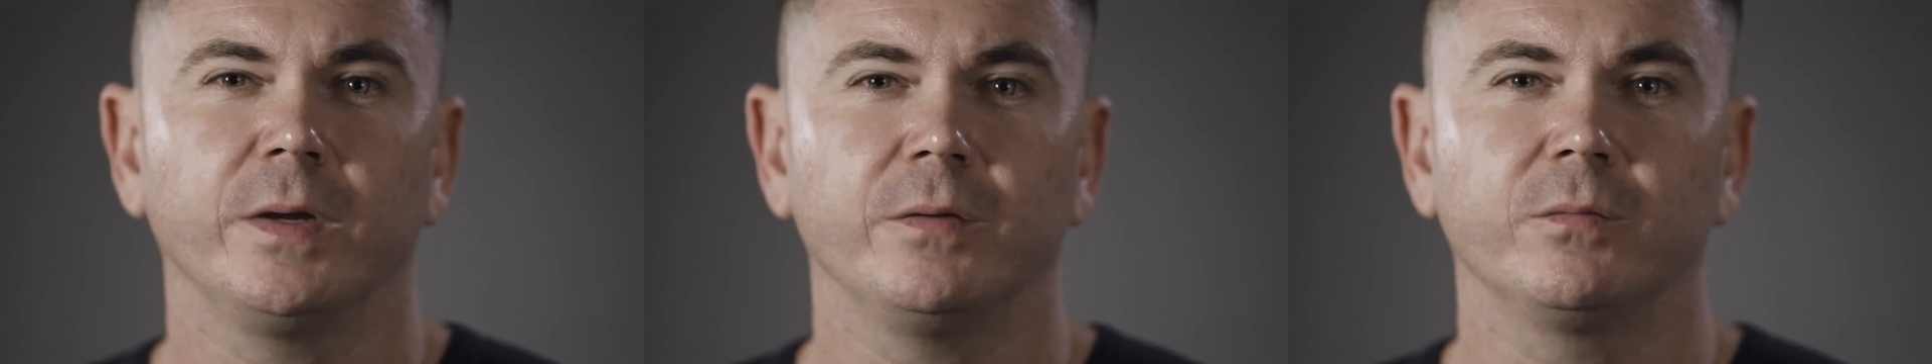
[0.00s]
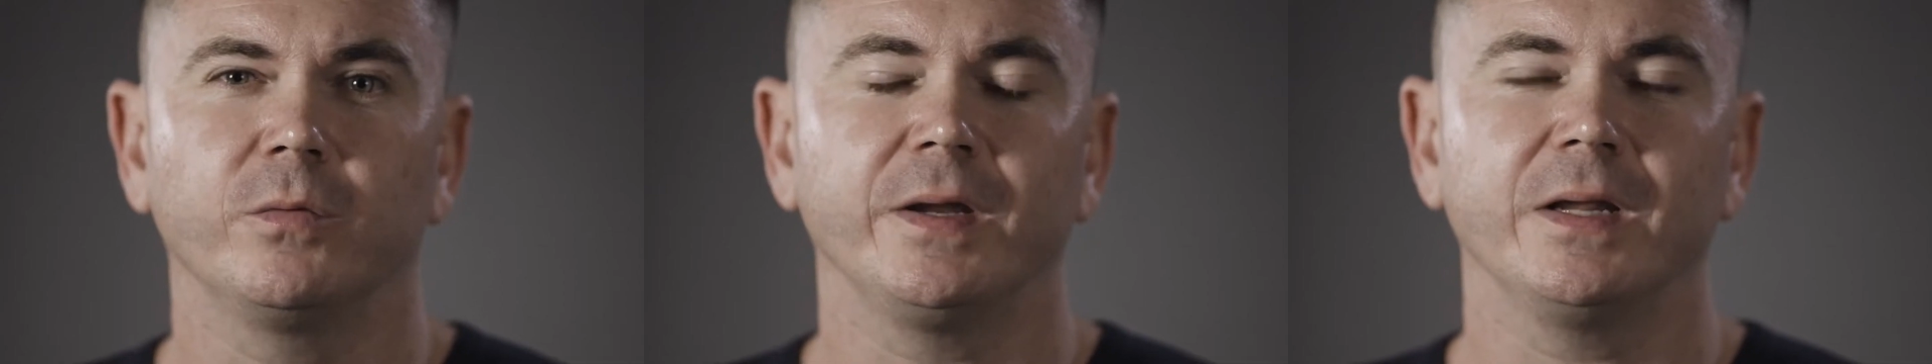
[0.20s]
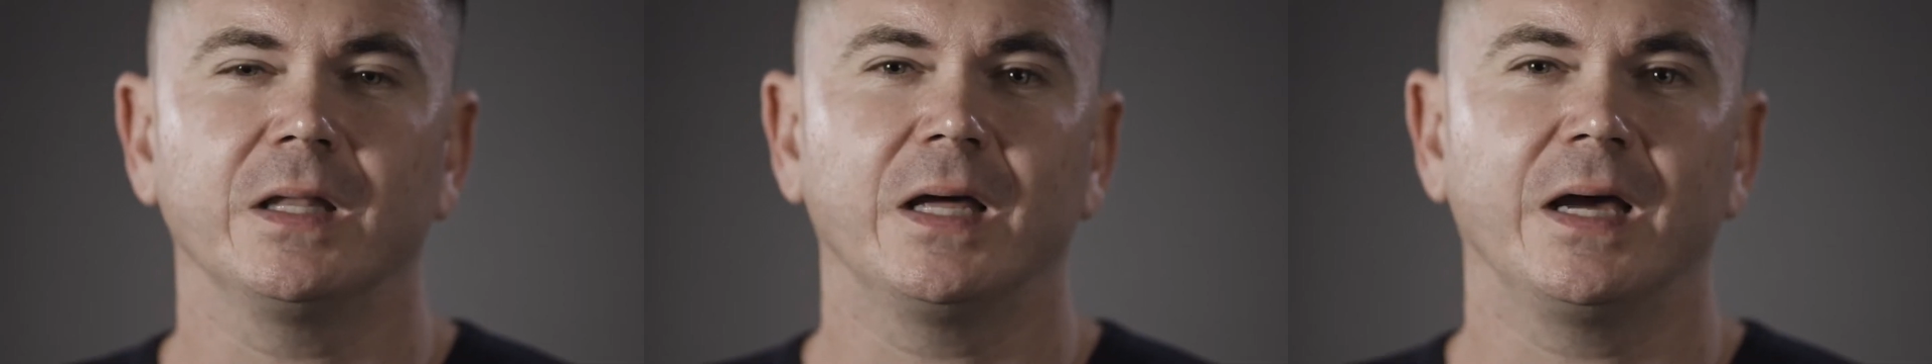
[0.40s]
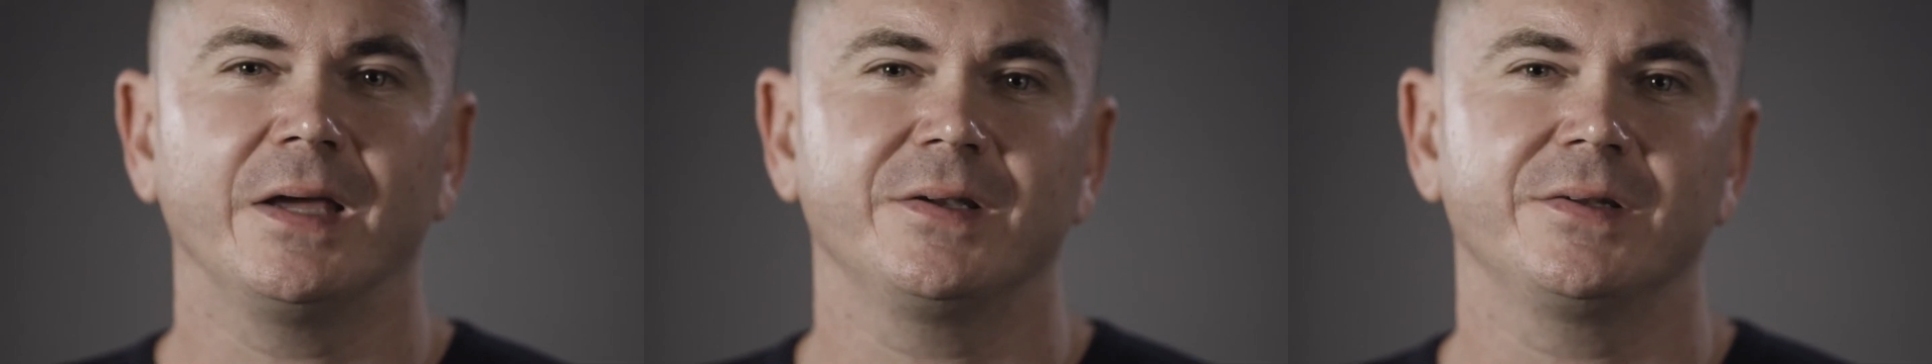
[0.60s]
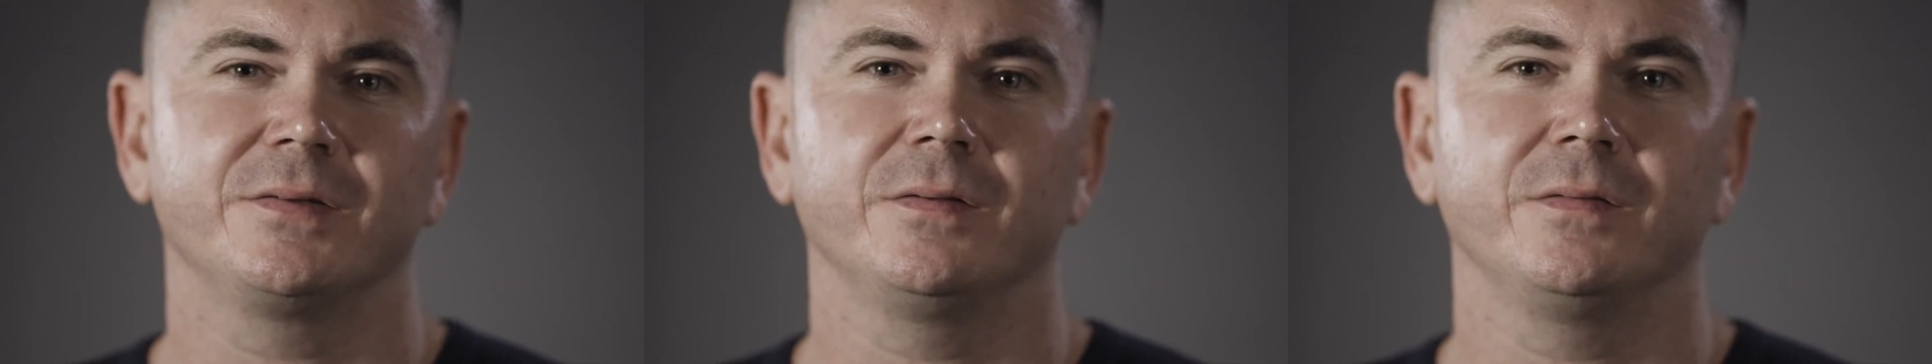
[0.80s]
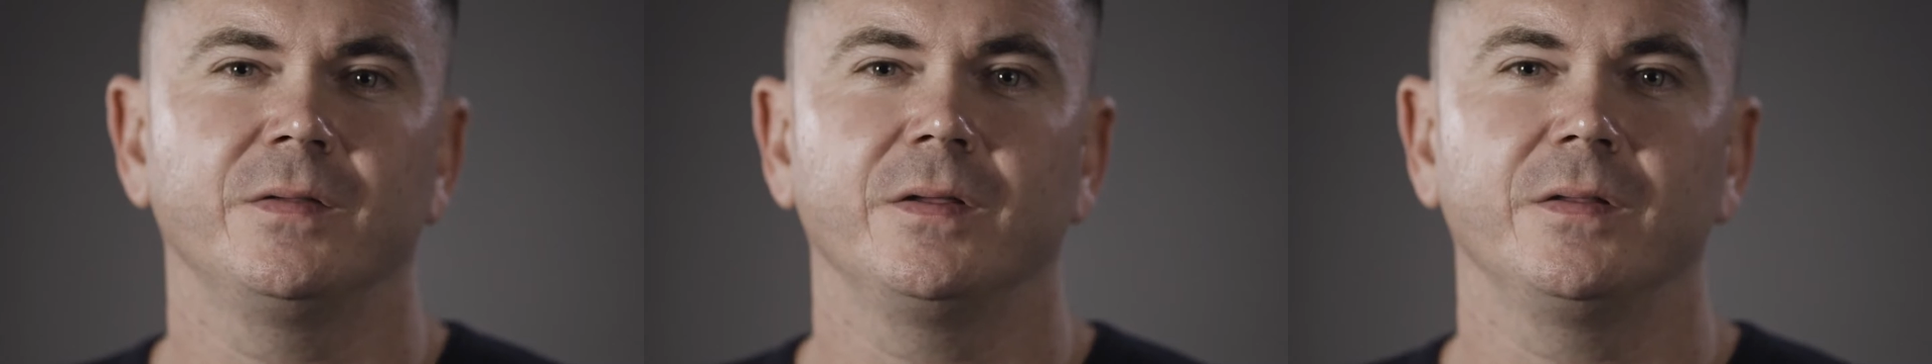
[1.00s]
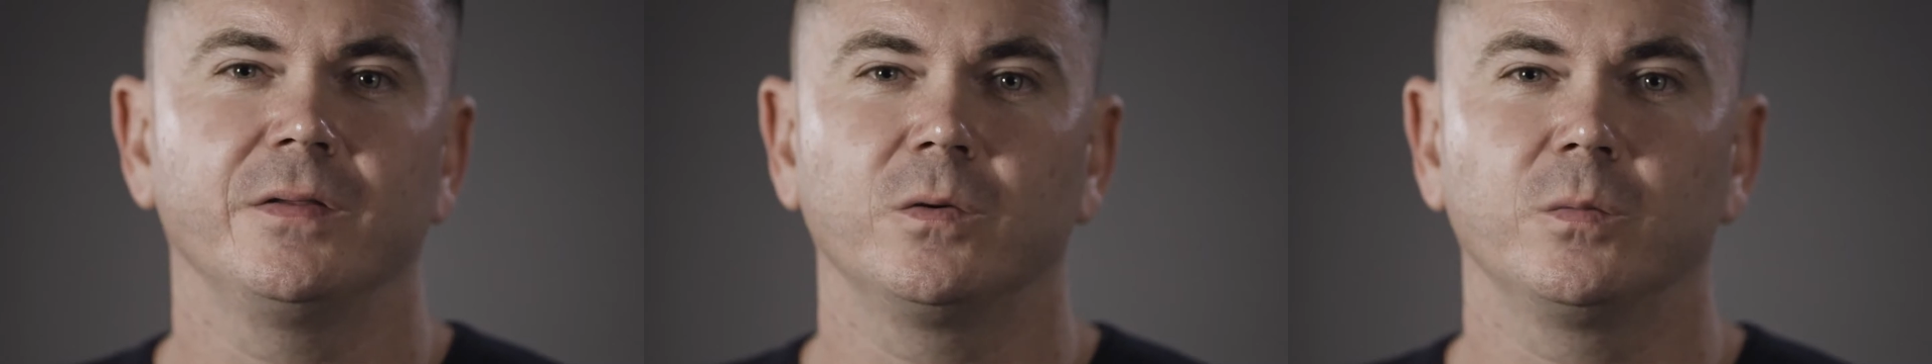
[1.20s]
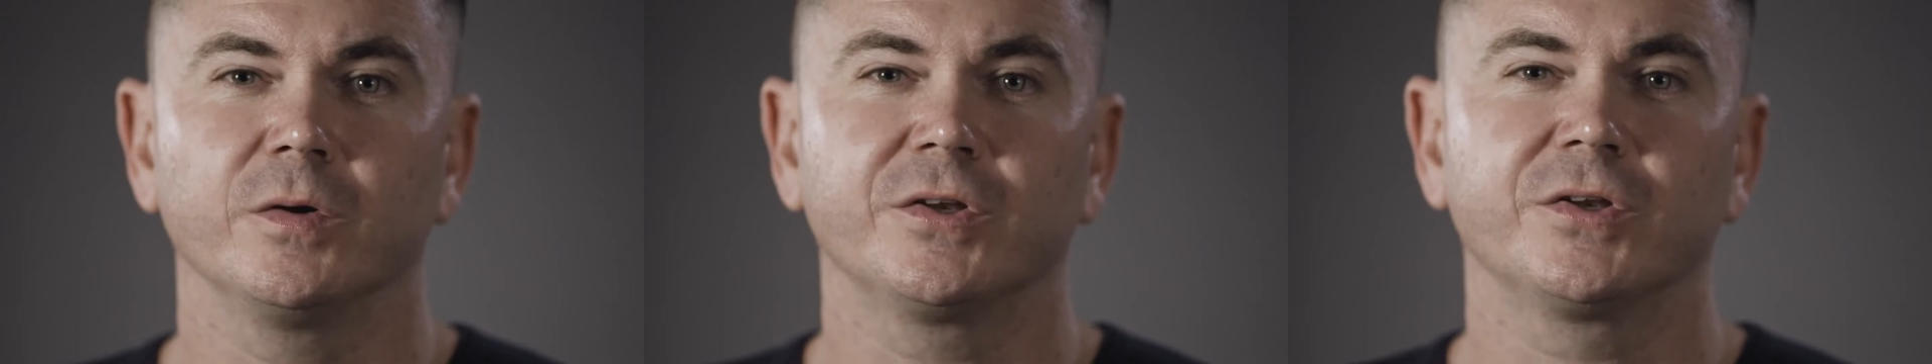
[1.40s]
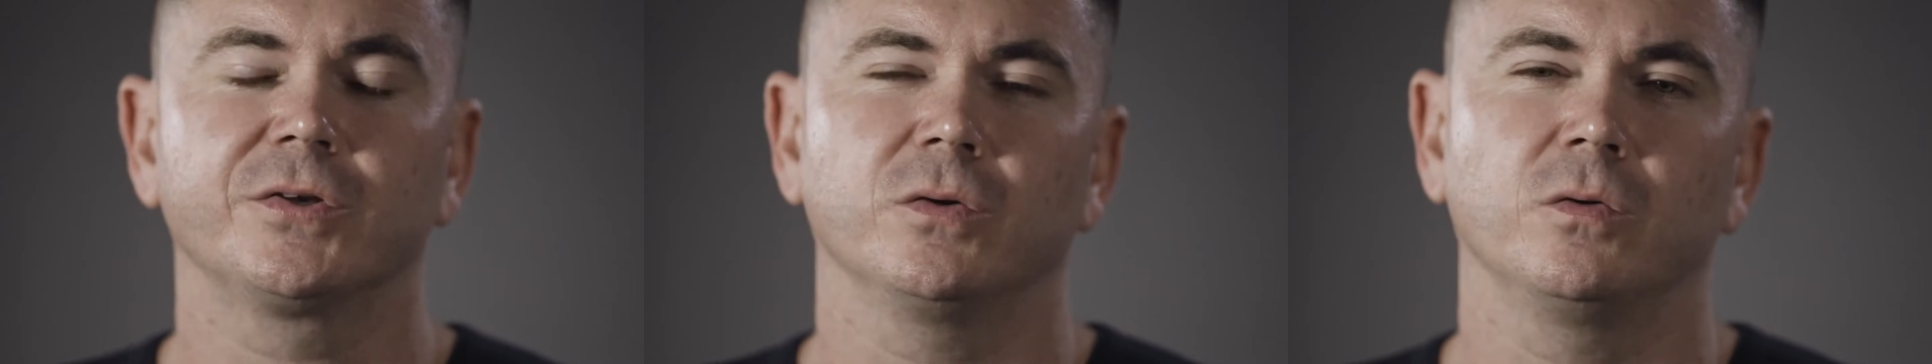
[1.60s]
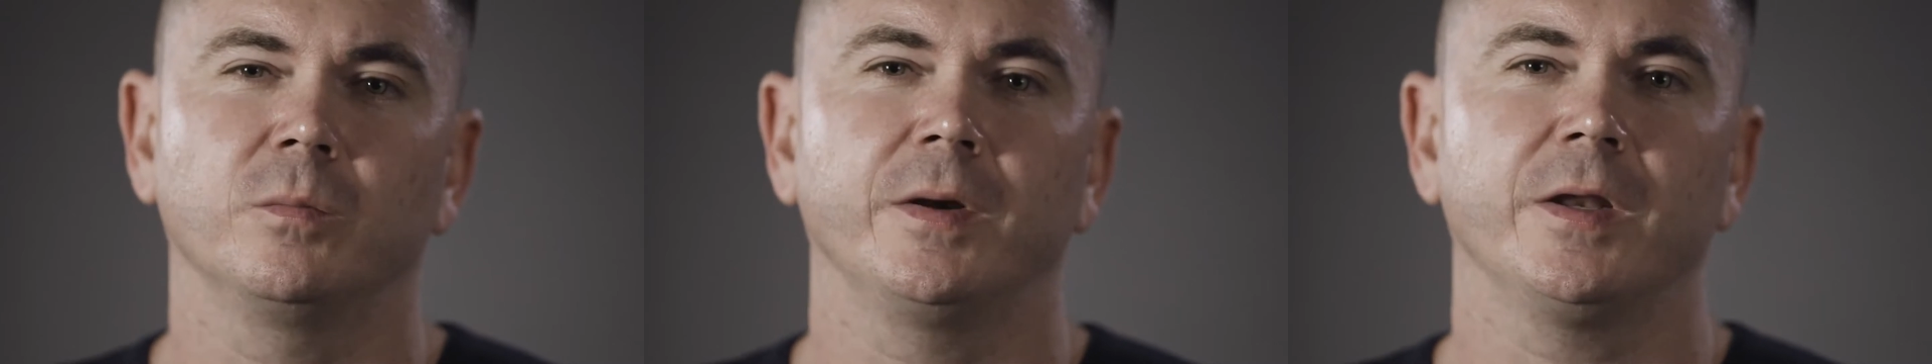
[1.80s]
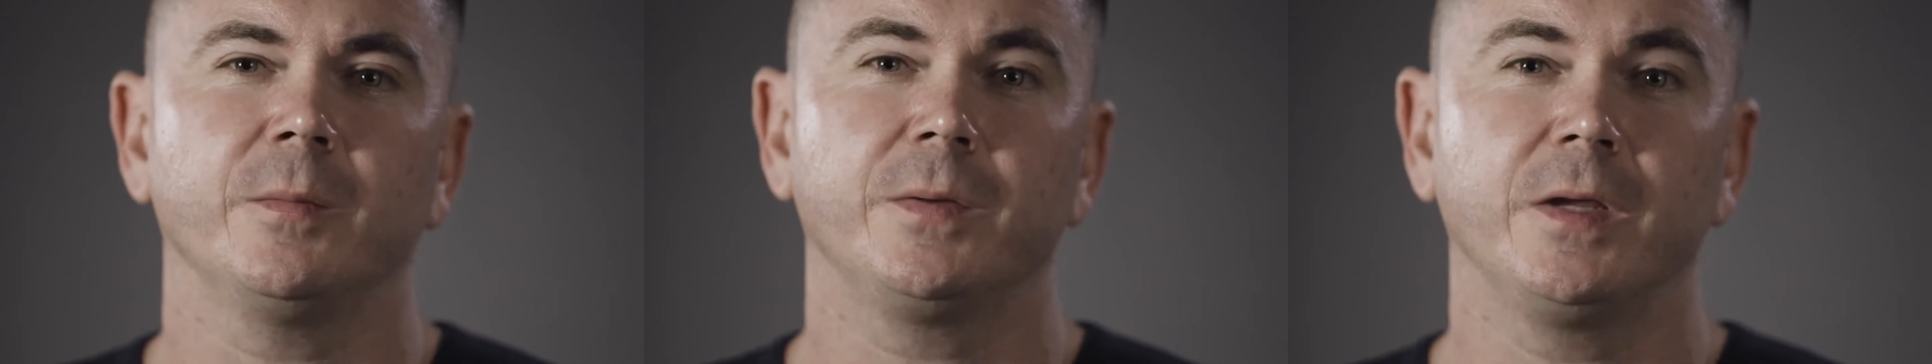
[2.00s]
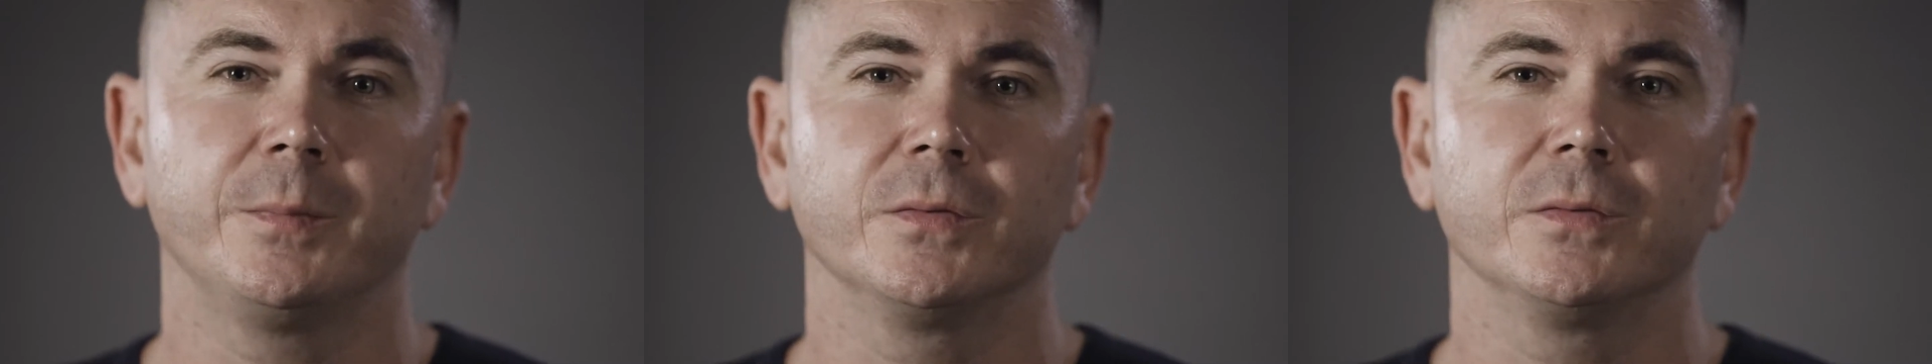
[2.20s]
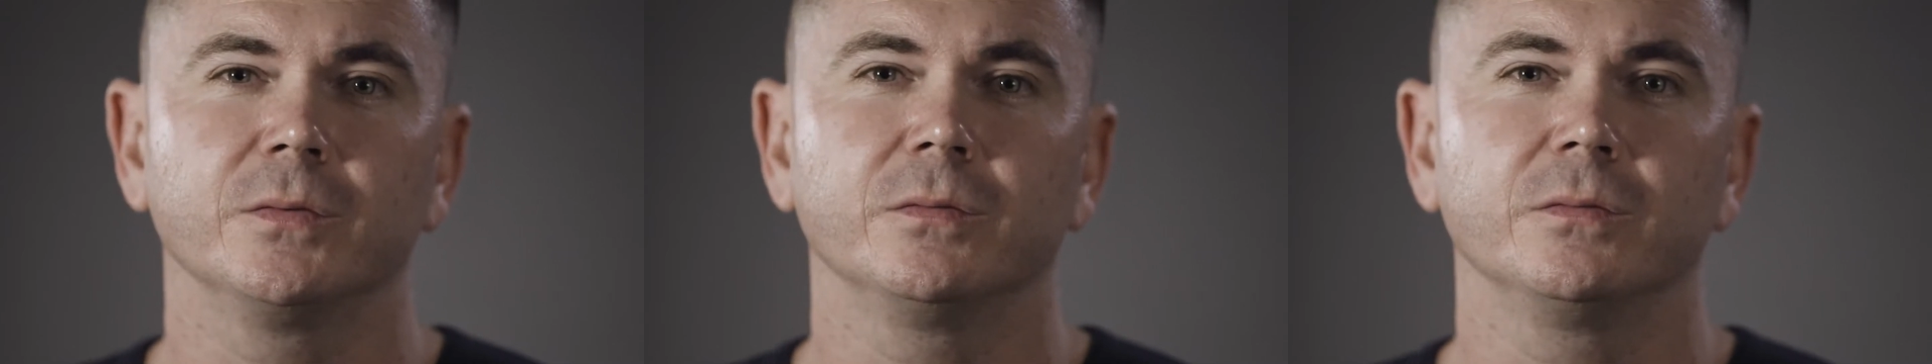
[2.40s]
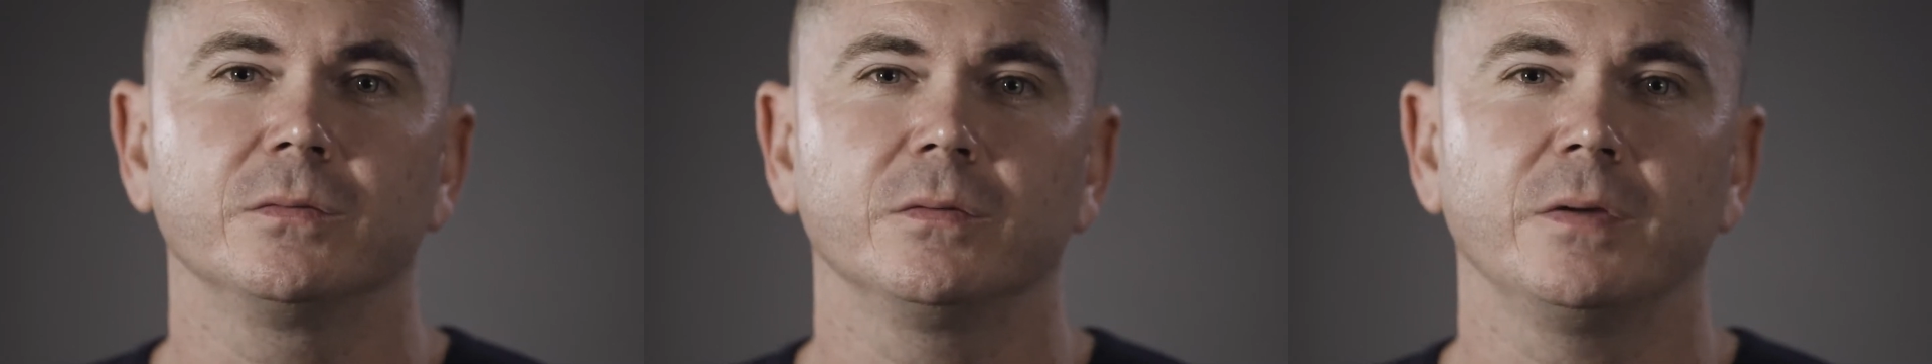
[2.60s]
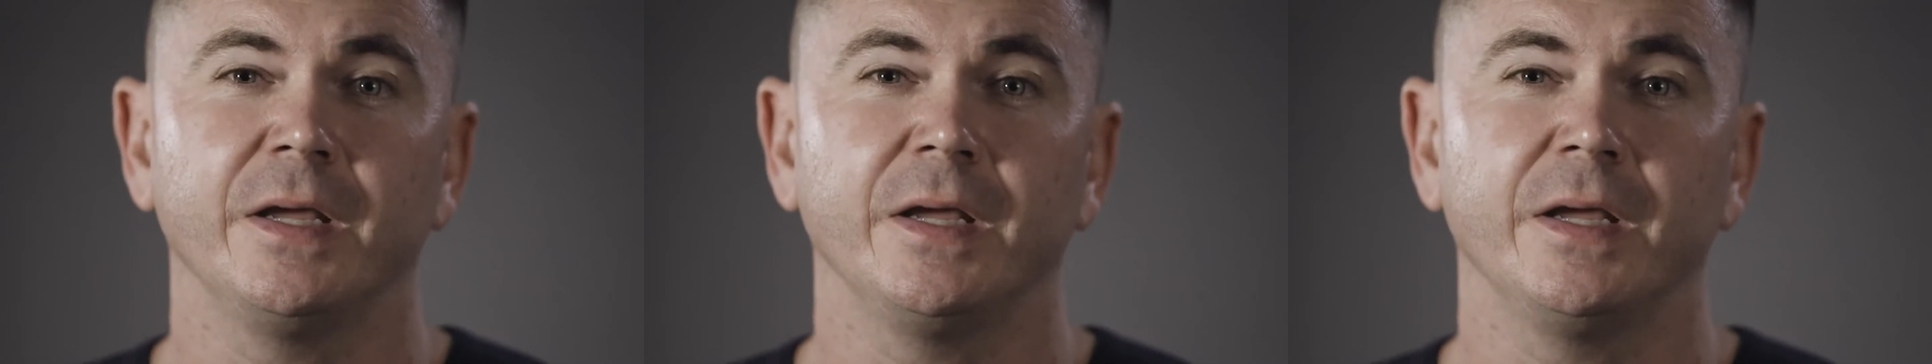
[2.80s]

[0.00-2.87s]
We realised that there were so many people